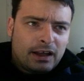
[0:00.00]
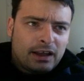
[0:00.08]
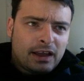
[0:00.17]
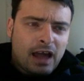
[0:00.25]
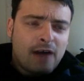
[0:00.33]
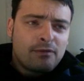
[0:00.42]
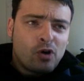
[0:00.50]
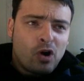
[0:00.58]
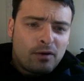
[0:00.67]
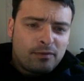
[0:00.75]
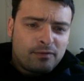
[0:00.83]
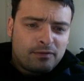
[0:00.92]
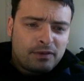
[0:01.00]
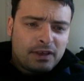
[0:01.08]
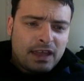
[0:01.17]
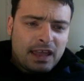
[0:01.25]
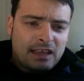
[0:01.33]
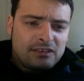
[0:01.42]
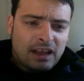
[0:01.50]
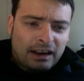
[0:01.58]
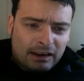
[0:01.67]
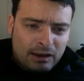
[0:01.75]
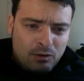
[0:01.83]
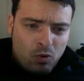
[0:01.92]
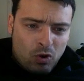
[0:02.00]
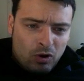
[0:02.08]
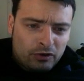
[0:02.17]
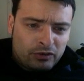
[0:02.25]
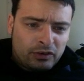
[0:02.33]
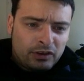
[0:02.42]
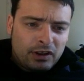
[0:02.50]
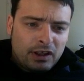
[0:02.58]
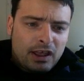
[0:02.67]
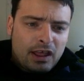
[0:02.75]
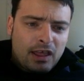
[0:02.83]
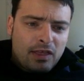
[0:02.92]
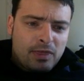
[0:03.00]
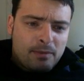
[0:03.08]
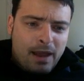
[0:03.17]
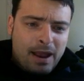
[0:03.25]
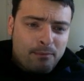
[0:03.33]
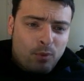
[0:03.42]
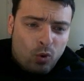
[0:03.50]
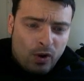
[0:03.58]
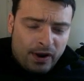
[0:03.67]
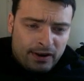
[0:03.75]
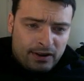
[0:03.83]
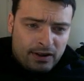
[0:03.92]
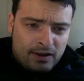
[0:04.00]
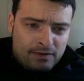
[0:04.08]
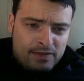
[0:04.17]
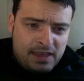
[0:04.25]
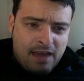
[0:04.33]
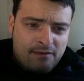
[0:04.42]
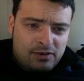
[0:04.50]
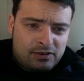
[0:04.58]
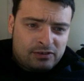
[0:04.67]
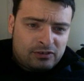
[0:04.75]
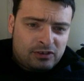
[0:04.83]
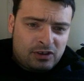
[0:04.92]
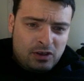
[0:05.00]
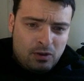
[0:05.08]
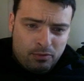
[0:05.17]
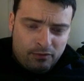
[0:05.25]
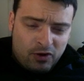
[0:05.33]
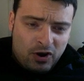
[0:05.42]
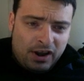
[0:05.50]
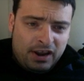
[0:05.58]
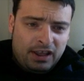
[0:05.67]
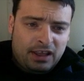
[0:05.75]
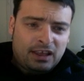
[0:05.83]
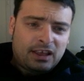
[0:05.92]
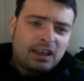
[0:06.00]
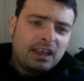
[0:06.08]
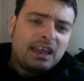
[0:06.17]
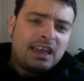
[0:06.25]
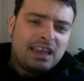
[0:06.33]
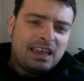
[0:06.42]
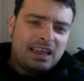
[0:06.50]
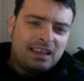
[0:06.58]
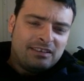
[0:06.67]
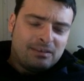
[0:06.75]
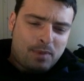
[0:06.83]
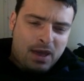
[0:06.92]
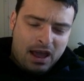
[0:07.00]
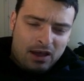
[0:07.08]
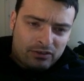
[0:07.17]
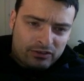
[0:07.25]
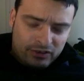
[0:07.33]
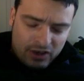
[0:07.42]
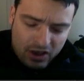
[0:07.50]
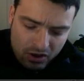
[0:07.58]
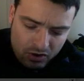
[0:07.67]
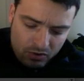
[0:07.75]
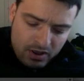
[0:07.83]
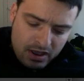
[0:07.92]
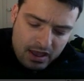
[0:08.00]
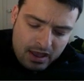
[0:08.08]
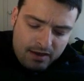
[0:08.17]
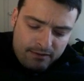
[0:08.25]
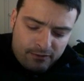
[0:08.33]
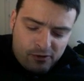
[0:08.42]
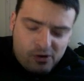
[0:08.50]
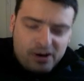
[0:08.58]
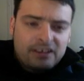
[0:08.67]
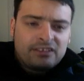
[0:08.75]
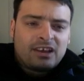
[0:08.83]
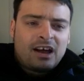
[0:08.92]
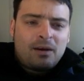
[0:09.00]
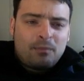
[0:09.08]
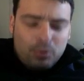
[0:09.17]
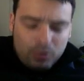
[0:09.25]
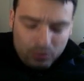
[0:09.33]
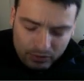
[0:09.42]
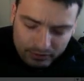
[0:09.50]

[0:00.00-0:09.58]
cover off exactly what the main point of the evidence that you're providing is about. So, for example,